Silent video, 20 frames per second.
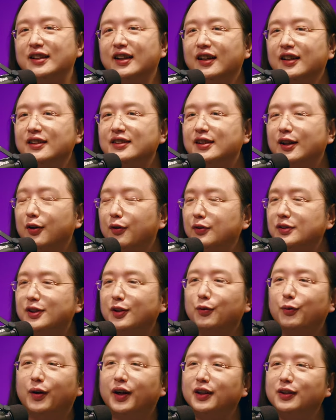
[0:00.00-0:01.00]
Mm-hmm. So, so
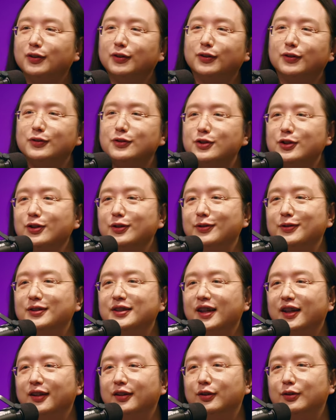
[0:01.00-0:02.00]
why do you choose
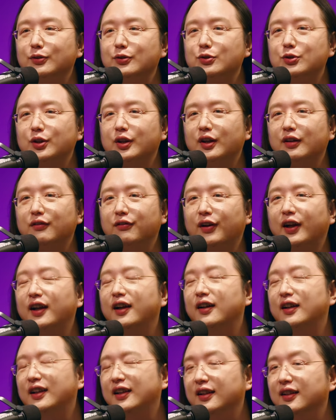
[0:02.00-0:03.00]
uh, to share via
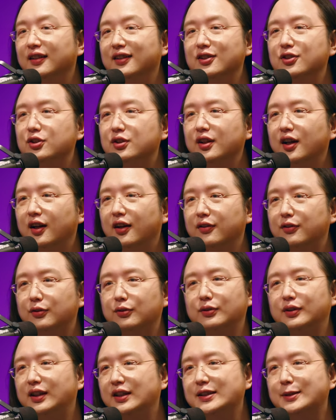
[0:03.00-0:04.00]
English uh,
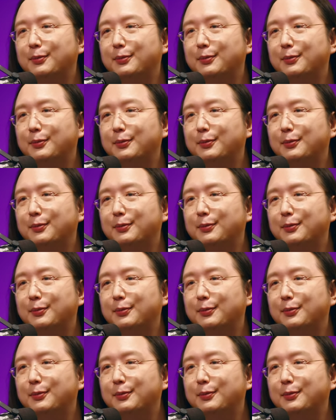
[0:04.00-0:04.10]
through these